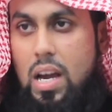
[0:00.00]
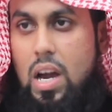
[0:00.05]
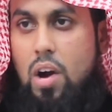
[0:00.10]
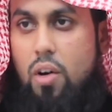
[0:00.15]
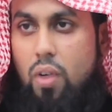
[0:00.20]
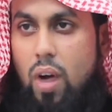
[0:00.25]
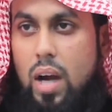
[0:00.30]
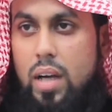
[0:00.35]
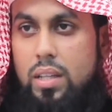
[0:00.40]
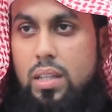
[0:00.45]

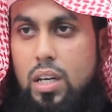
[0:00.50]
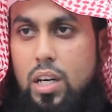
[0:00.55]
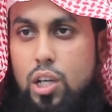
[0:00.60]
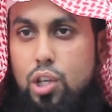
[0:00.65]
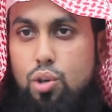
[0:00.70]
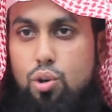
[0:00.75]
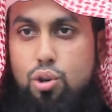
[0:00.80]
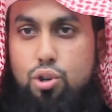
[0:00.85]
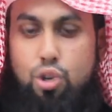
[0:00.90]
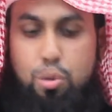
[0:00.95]
Rather,
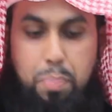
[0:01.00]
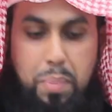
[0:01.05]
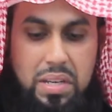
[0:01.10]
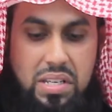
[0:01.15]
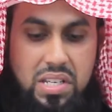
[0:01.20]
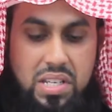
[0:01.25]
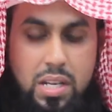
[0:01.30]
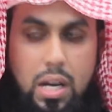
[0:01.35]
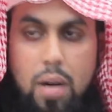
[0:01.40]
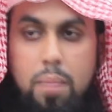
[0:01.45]
you should be
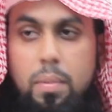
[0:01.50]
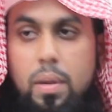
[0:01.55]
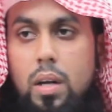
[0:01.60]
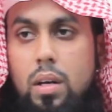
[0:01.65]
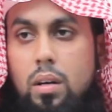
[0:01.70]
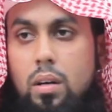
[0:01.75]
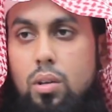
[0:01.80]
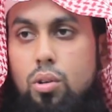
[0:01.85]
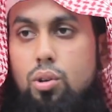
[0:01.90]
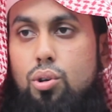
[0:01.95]

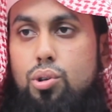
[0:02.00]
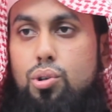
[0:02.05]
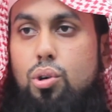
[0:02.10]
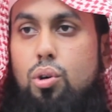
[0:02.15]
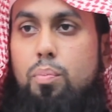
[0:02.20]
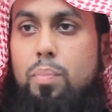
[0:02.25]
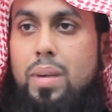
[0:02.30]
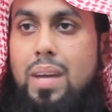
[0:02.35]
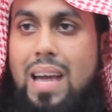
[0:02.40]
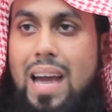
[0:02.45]
stubborn, you
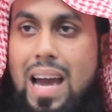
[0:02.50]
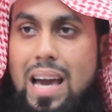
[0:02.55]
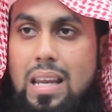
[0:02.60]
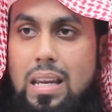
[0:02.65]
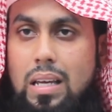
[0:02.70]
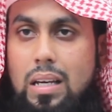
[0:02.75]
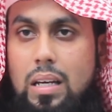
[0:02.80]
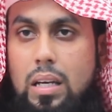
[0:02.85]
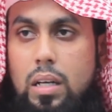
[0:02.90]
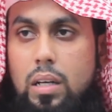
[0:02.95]
should be
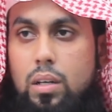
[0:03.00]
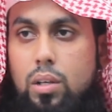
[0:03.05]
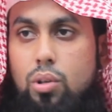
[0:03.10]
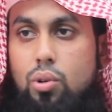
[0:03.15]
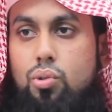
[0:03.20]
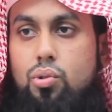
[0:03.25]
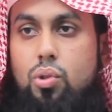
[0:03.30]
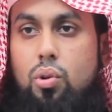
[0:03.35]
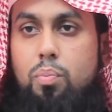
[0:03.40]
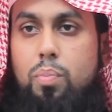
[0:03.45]
arrogant, you
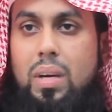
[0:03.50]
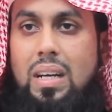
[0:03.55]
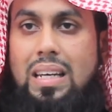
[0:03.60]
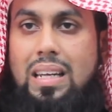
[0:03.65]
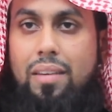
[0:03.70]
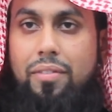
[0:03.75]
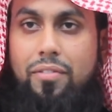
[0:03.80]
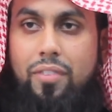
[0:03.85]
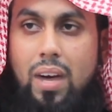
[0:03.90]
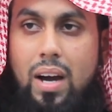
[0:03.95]
should be
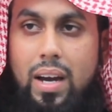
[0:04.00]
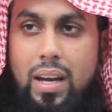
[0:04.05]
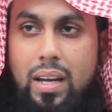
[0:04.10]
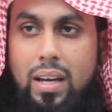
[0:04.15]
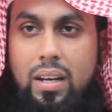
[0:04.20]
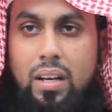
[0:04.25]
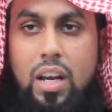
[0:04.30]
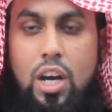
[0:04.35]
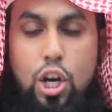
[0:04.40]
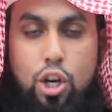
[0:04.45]

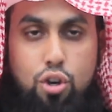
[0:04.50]
defiant,